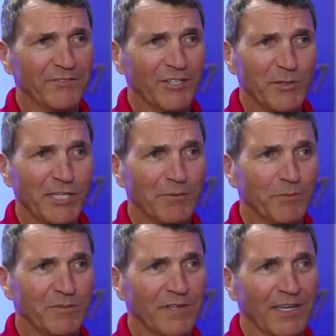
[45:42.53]
Jim, you
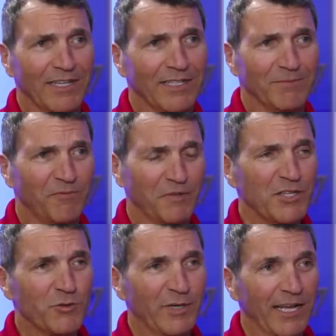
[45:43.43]
didn't
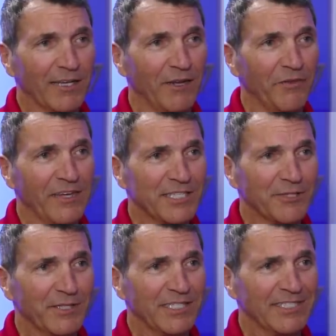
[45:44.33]
flinch when I called the
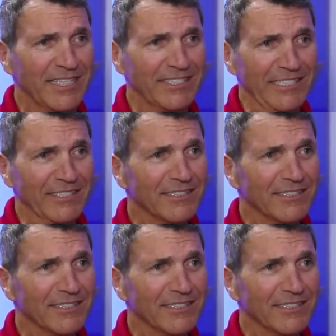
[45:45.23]
S-3 sexy.